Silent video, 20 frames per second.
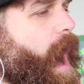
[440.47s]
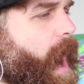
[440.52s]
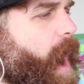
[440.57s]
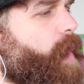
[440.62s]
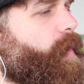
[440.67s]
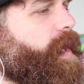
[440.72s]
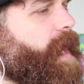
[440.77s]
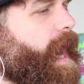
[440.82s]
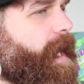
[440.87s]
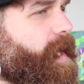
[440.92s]

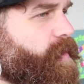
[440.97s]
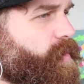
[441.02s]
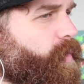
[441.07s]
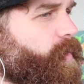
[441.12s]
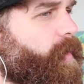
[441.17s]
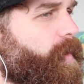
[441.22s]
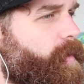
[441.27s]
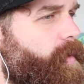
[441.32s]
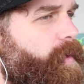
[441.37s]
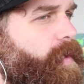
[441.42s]
Okay,
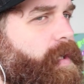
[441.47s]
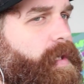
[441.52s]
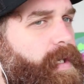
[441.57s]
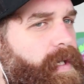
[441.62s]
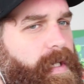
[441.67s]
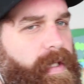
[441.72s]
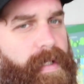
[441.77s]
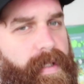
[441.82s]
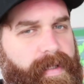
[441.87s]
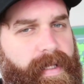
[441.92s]
cool.
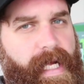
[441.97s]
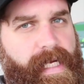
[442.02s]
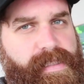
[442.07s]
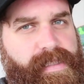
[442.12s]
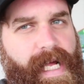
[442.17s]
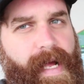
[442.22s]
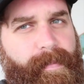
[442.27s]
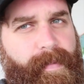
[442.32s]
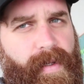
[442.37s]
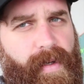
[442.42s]

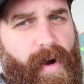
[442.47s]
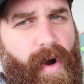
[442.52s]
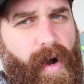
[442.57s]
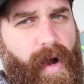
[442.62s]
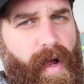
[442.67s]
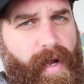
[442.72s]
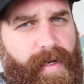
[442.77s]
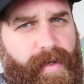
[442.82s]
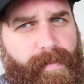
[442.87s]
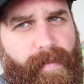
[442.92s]
Next time you're
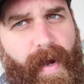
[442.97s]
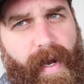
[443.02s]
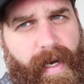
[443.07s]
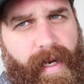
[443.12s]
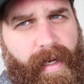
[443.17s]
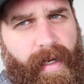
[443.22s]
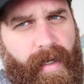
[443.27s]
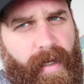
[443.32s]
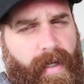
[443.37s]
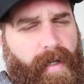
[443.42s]

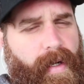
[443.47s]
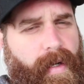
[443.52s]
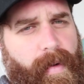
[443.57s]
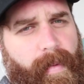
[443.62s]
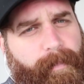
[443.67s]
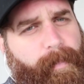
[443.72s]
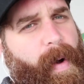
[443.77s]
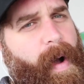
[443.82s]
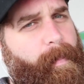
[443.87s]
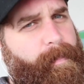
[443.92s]
running,
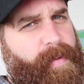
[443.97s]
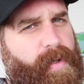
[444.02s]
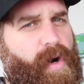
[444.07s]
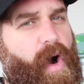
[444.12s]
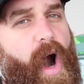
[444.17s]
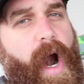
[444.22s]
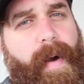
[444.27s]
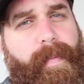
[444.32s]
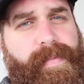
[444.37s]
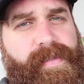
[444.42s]
pump your
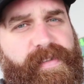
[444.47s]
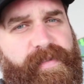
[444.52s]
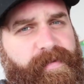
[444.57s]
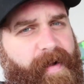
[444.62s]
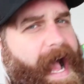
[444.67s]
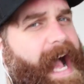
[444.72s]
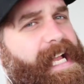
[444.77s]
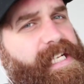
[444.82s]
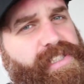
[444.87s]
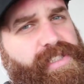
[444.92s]
arms
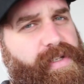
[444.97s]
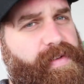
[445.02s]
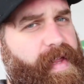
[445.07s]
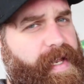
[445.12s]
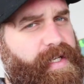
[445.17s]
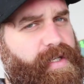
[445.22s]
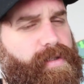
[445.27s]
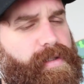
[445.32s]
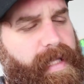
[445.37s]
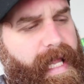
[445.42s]
faster
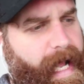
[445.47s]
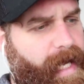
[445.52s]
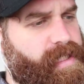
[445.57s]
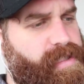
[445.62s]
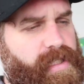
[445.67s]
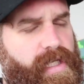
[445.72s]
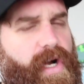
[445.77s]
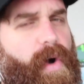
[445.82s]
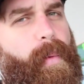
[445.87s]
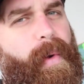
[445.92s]
than your
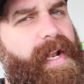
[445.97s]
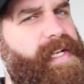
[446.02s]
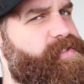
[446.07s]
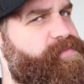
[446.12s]
legs are going.